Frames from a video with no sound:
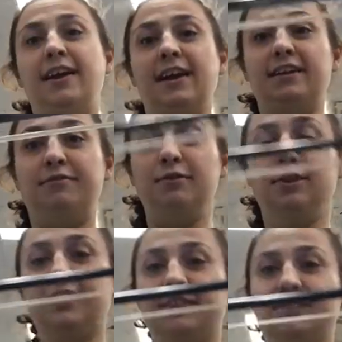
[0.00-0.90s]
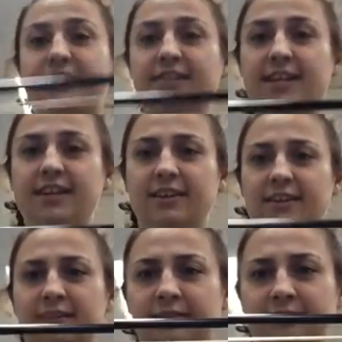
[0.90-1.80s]
And if you look at the stick,
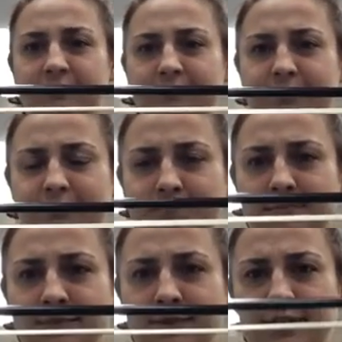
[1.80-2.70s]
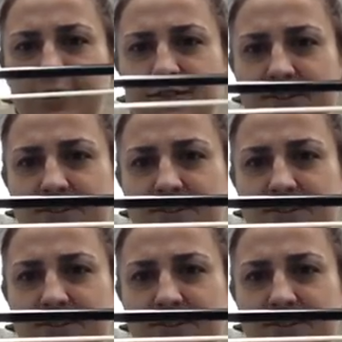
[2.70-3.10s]
there is a